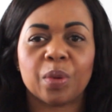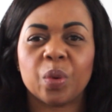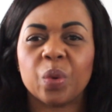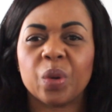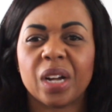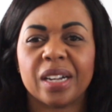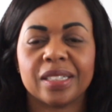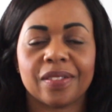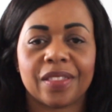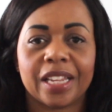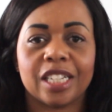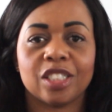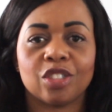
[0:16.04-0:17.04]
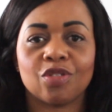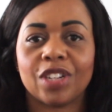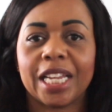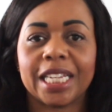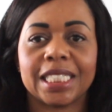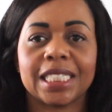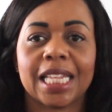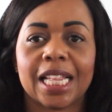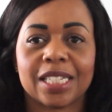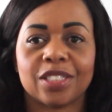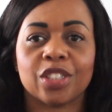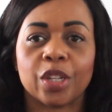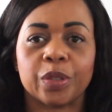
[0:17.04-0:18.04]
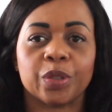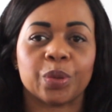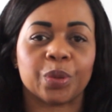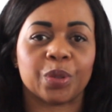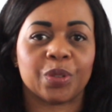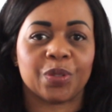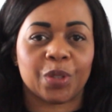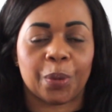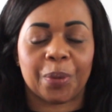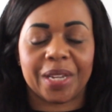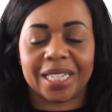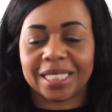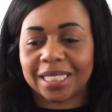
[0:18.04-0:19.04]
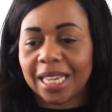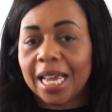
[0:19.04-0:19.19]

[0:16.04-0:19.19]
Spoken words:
all kinds of things related to those sorts of topics.